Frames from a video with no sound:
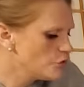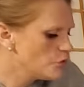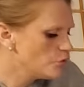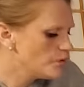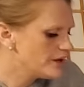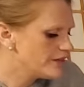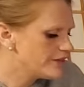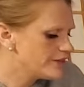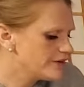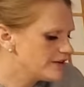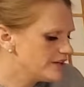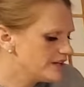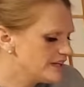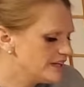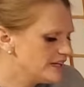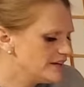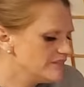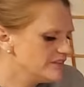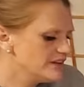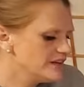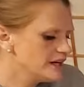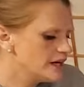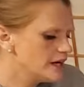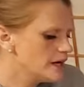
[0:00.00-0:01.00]
whether to
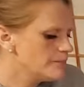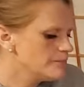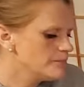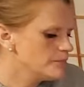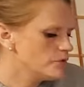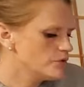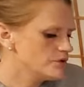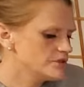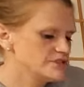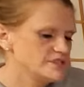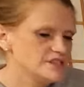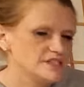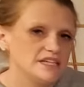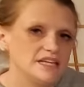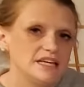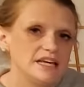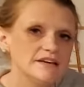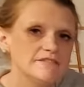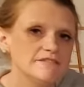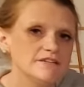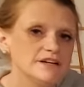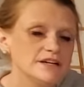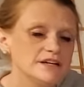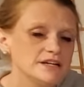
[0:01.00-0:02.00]
give it up or to
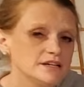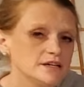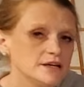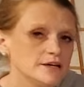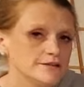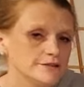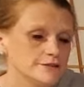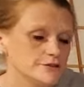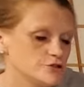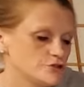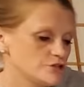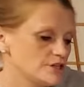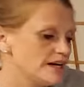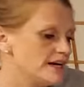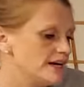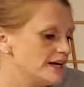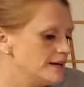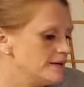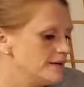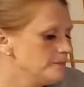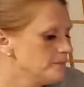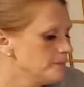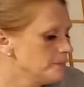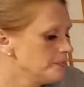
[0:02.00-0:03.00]
give it another
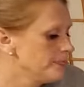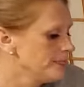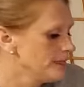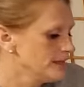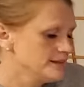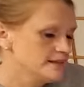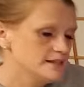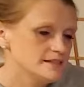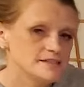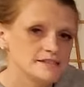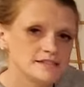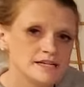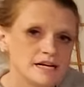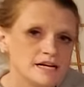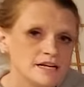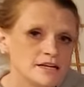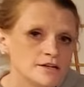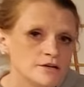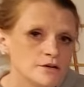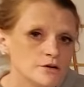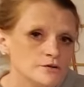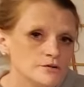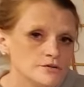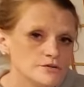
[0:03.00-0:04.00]
try. This kind of
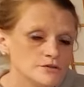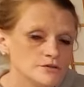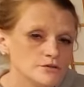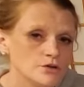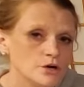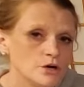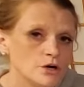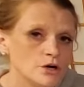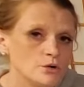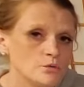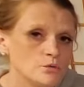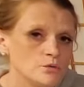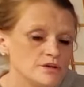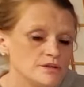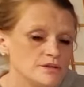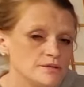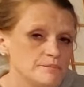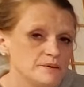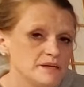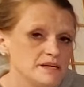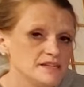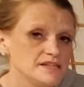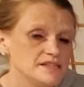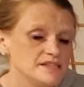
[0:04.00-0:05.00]
goes along with
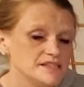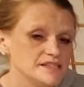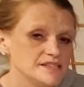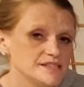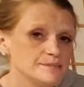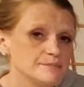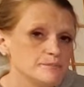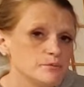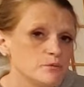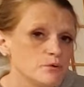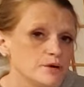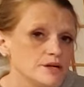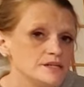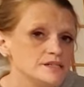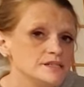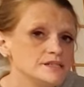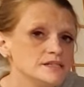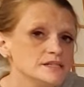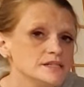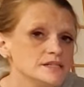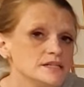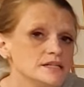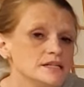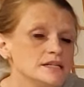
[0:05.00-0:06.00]
being
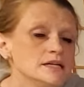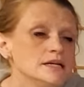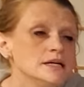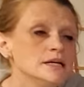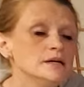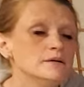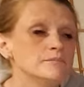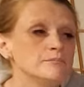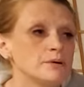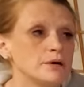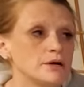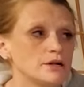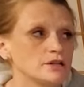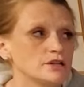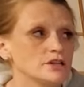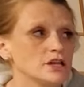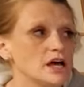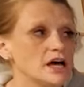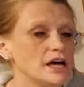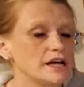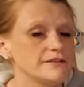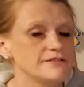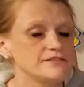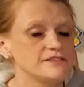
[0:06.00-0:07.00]
disappointed, but a
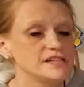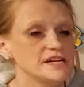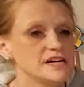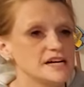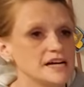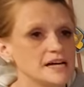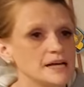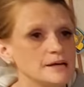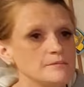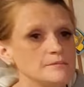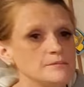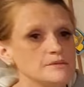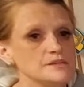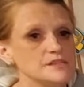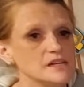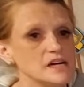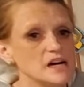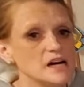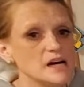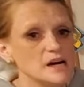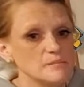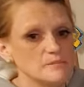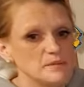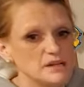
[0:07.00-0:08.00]
lot of times
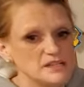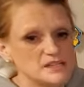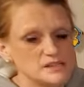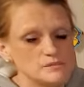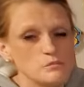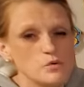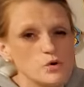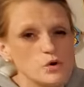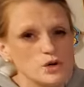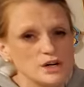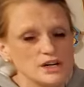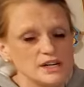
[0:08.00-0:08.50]
it's more